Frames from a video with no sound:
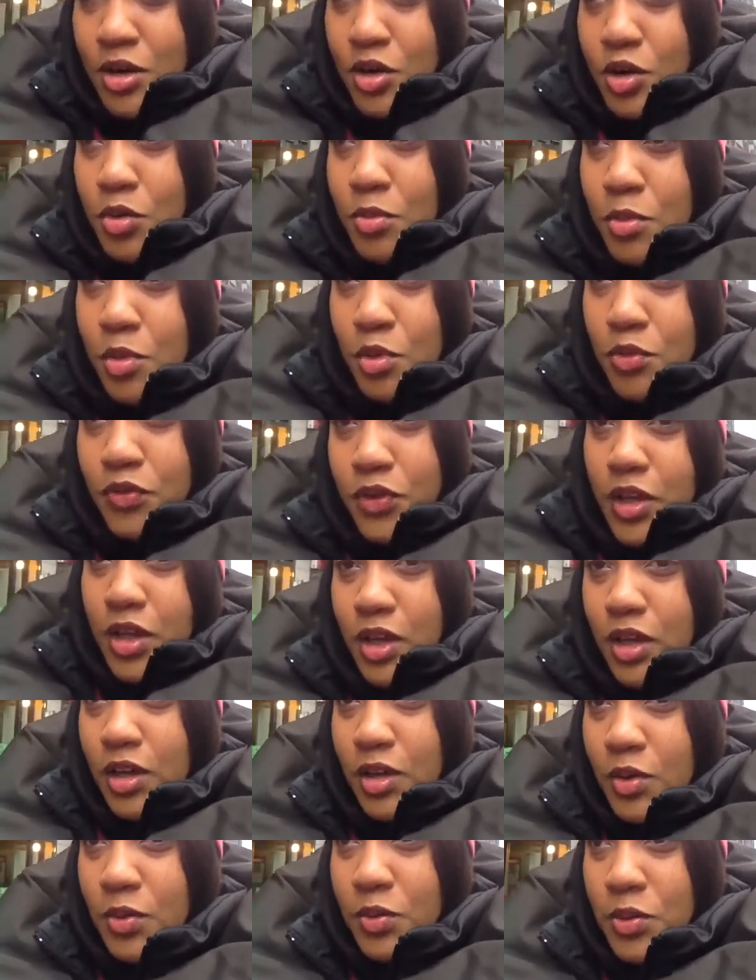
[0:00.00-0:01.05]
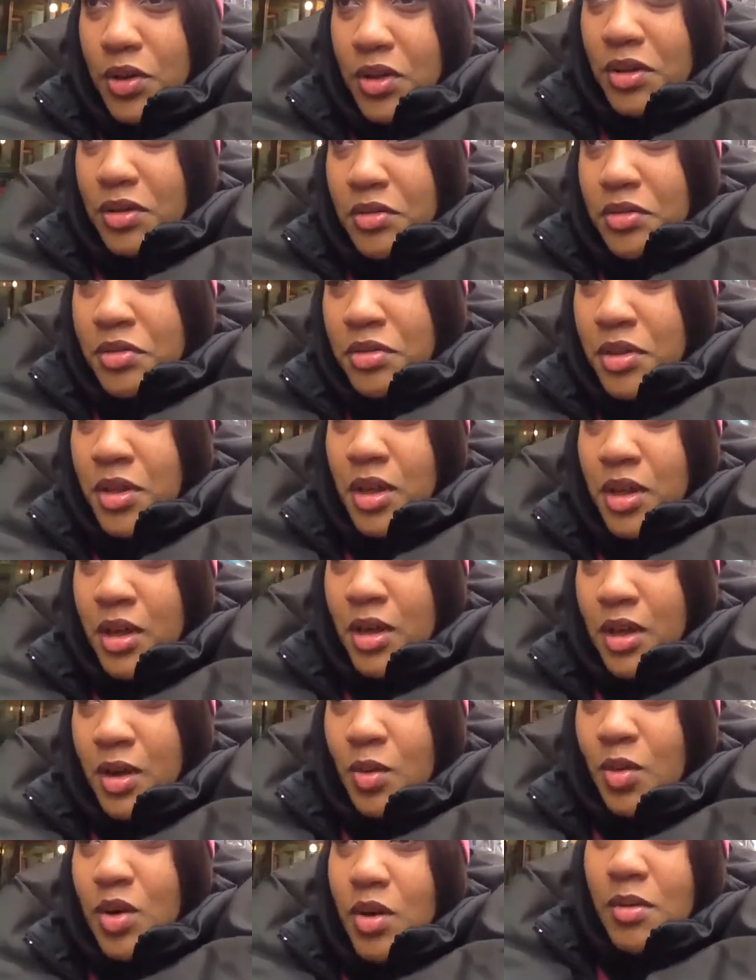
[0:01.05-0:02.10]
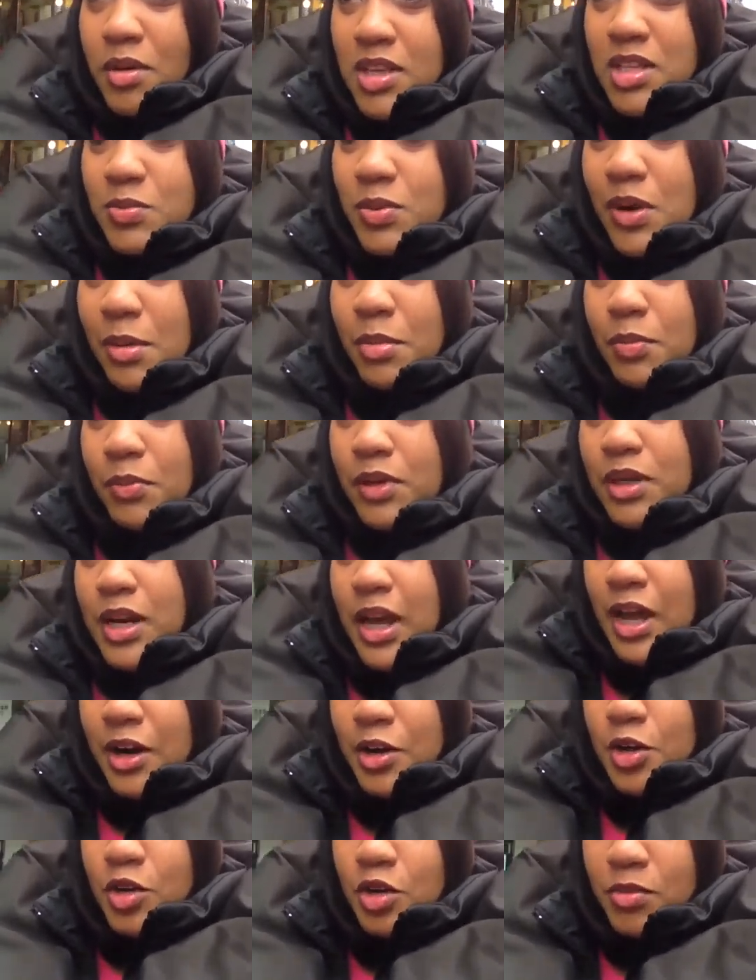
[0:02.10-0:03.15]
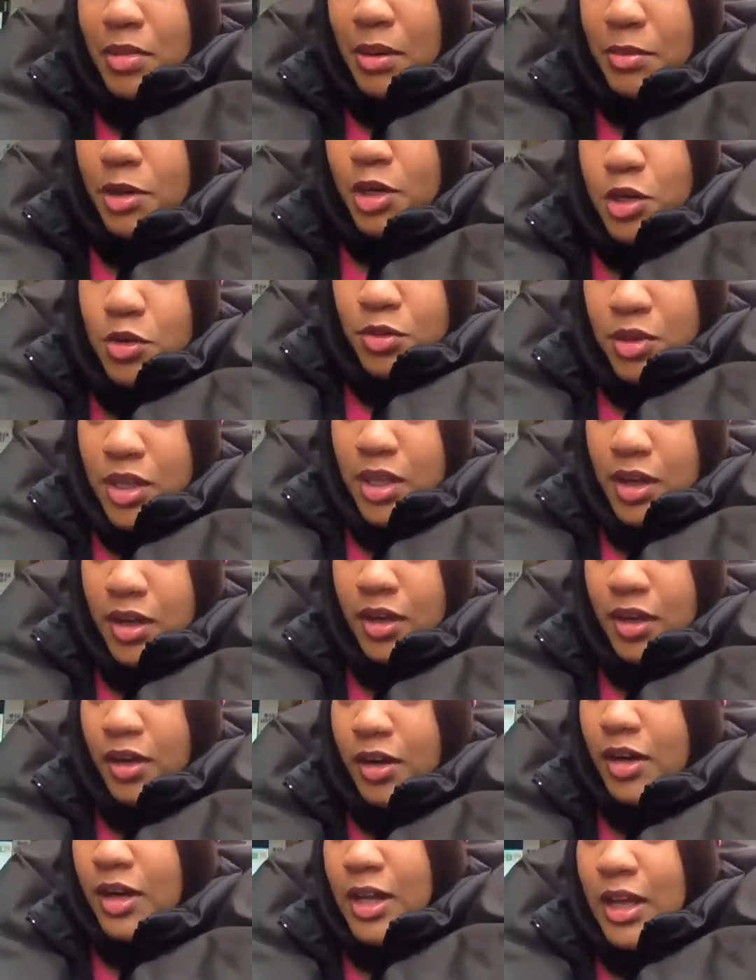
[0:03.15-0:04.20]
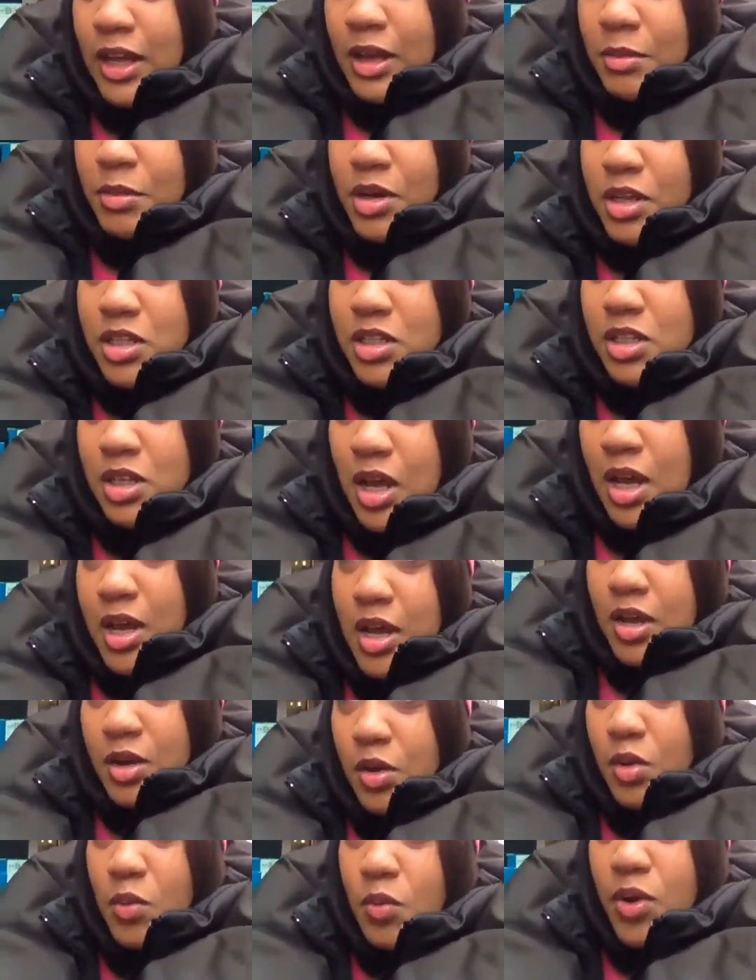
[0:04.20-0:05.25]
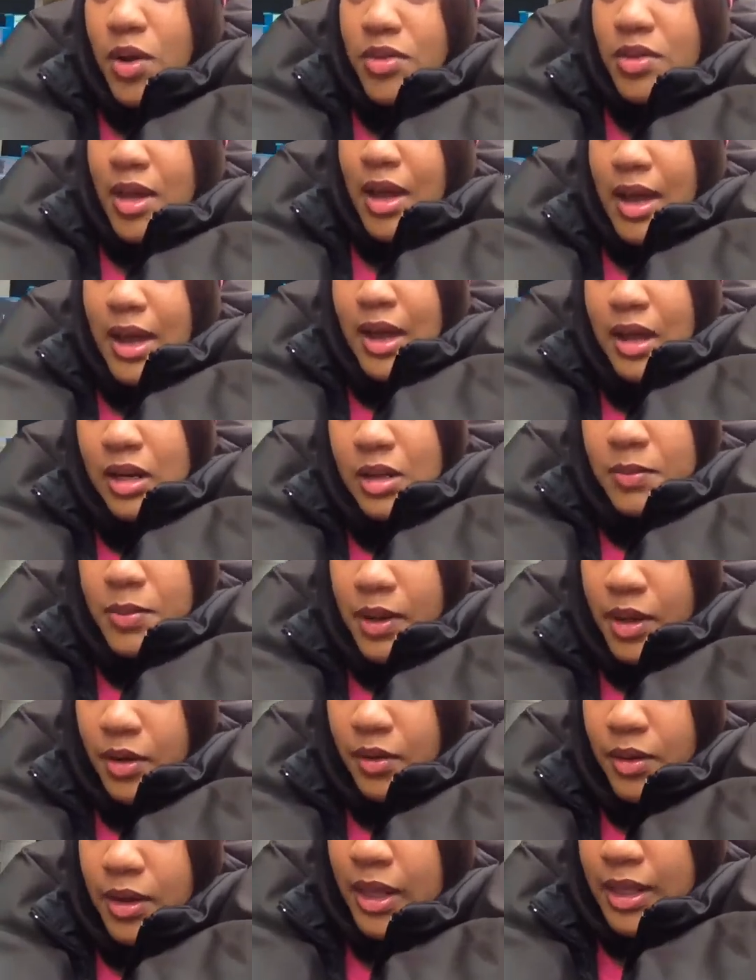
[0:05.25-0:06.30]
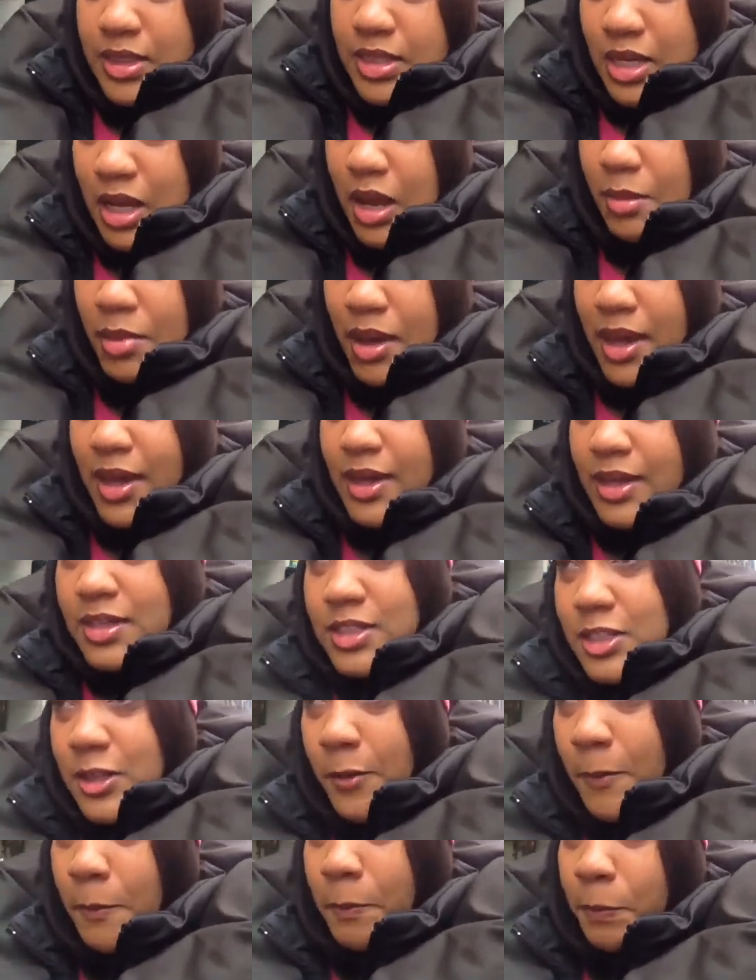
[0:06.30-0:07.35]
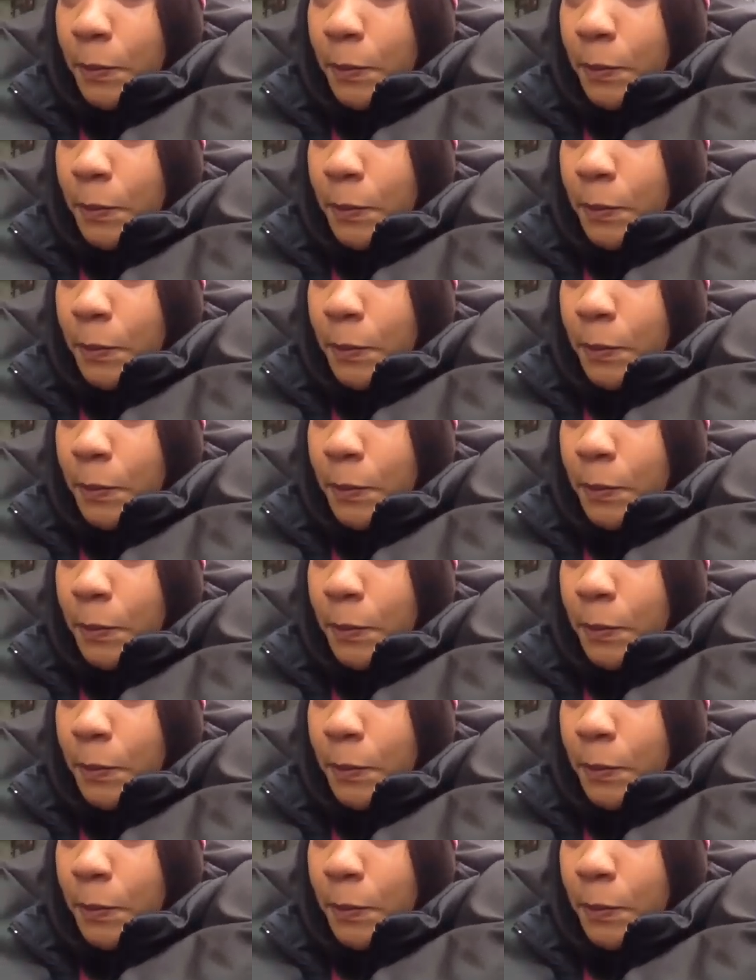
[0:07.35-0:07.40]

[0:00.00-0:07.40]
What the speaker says: new movie with, well, it's probably not new, maybe new here, but it's with Halle Berry and Tom Hanks,